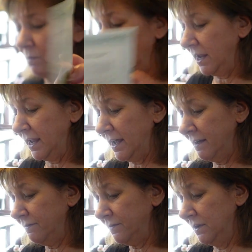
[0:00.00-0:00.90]
will
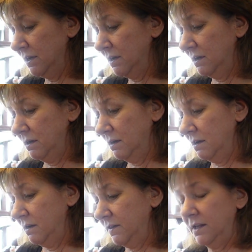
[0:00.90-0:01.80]
have.
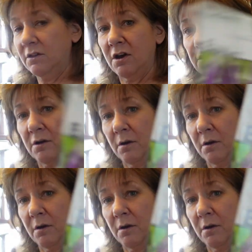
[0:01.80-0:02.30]
The long